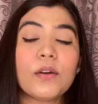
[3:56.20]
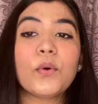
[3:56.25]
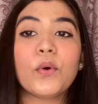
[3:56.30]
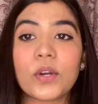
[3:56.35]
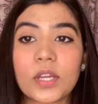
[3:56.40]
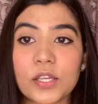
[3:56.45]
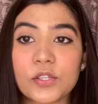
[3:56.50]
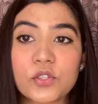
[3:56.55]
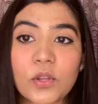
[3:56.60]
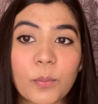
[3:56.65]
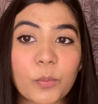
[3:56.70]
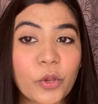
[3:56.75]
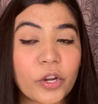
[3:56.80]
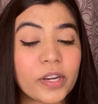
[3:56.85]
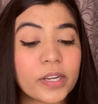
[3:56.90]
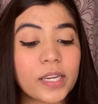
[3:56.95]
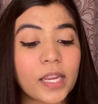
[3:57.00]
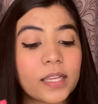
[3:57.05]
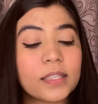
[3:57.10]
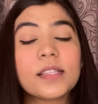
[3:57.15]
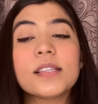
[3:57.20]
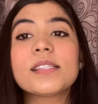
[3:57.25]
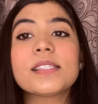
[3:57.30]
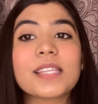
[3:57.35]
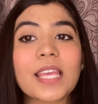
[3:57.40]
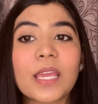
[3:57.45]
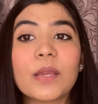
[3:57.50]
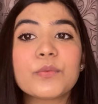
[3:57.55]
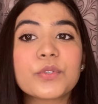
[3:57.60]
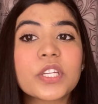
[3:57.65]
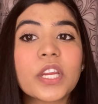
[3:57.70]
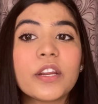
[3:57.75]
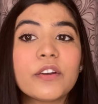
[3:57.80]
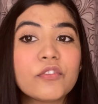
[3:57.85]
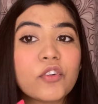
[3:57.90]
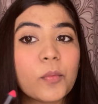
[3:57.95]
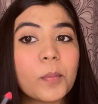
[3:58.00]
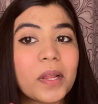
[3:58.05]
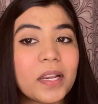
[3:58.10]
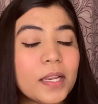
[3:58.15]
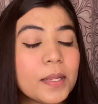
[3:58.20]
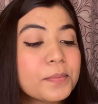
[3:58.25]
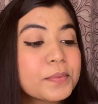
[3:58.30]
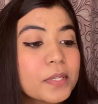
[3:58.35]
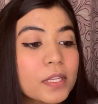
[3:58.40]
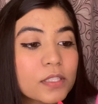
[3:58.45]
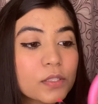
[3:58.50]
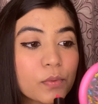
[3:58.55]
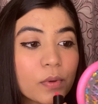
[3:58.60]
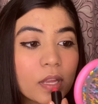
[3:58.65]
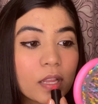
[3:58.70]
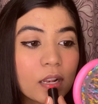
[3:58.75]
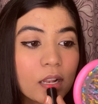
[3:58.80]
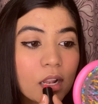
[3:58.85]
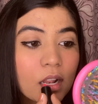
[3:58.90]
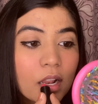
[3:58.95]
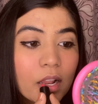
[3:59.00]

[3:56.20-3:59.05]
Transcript: Okay, so I'm gonna take the same shade for my lips as well.